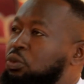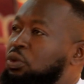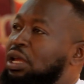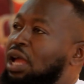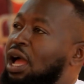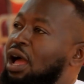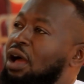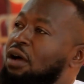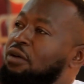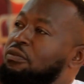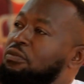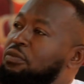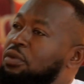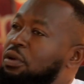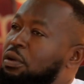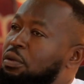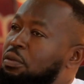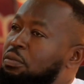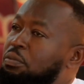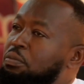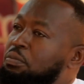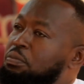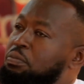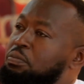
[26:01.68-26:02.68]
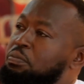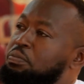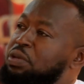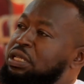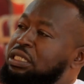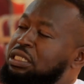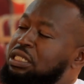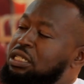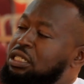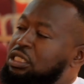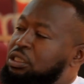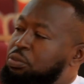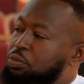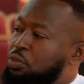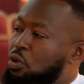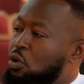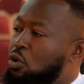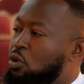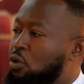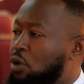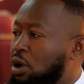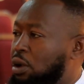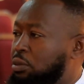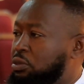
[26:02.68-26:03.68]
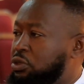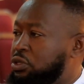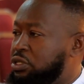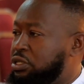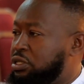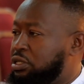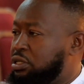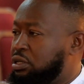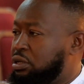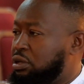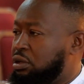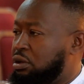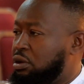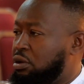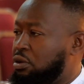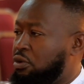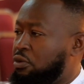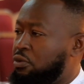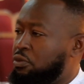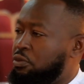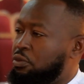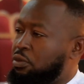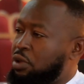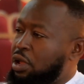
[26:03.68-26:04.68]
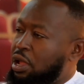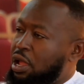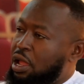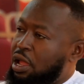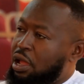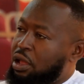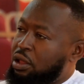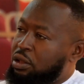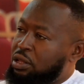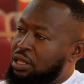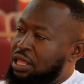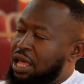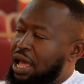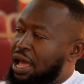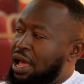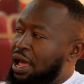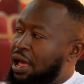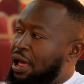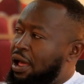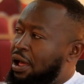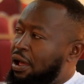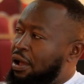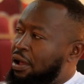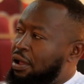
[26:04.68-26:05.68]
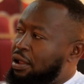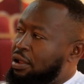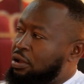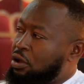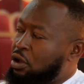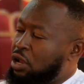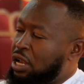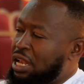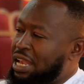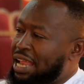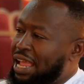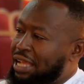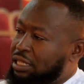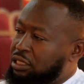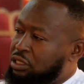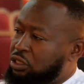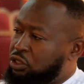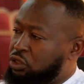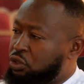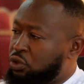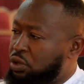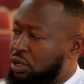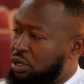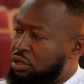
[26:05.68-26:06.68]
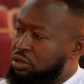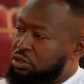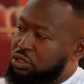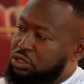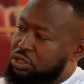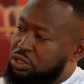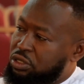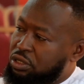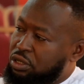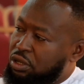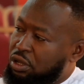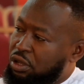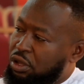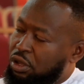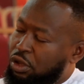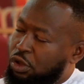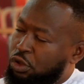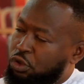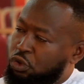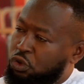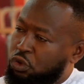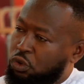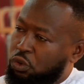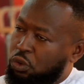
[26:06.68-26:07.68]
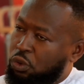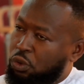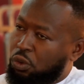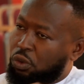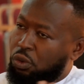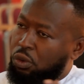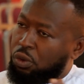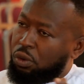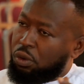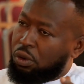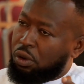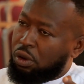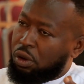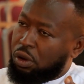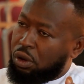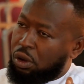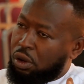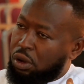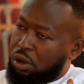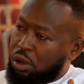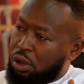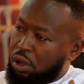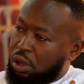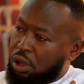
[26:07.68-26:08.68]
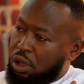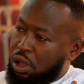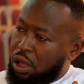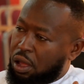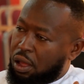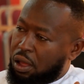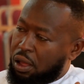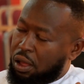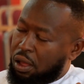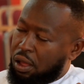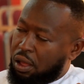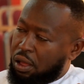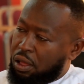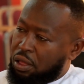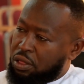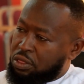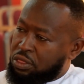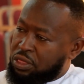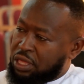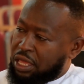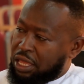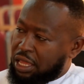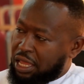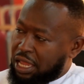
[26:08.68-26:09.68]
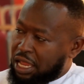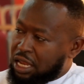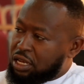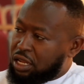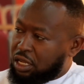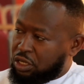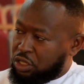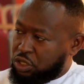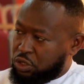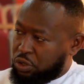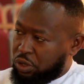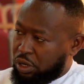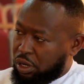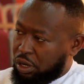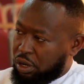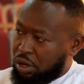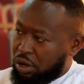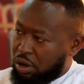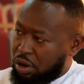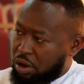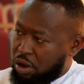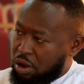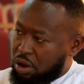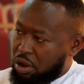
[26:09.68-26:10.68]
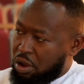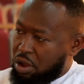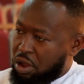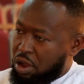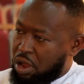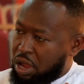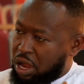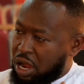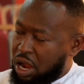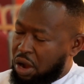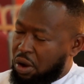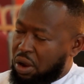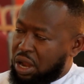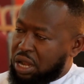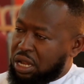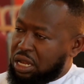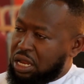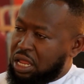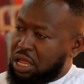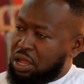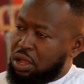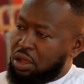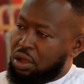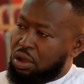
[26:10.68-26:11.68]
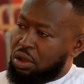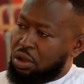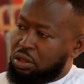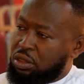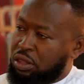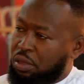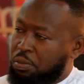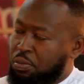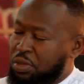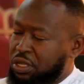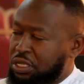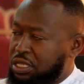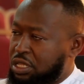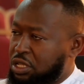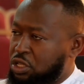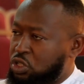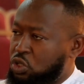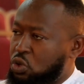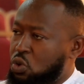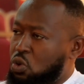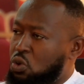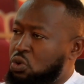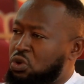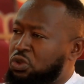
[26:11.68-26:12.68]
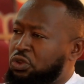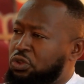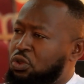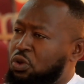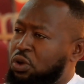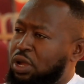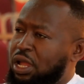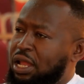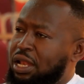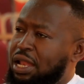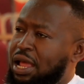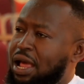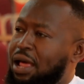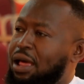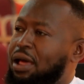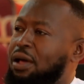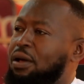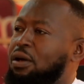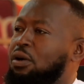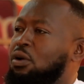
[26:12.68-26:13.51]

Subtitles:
we have business programs that connect students to the industry. Currently, the business school is looking at